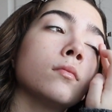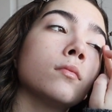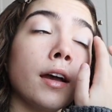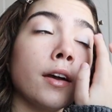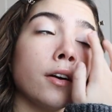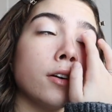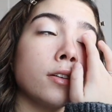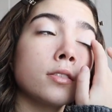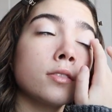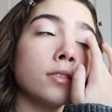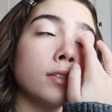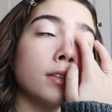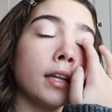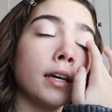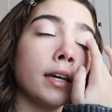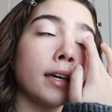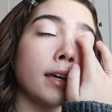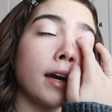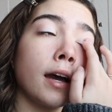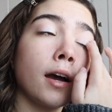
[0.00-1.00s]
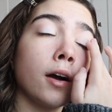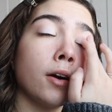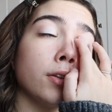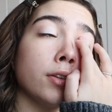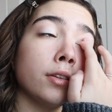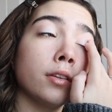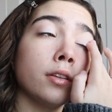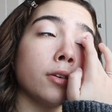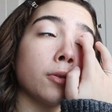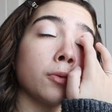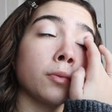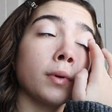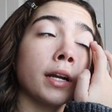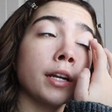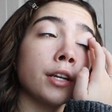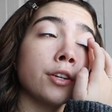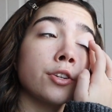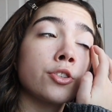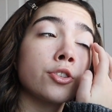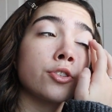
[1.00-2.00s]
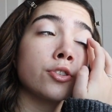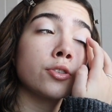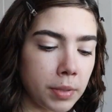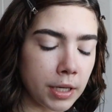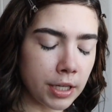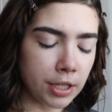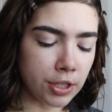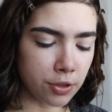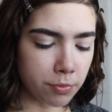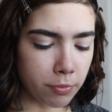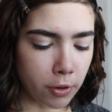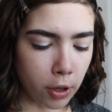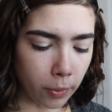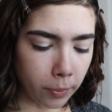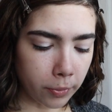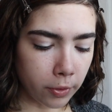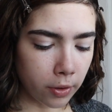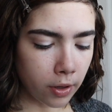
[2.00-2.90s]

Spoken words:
I also like how the reddish pinkish purple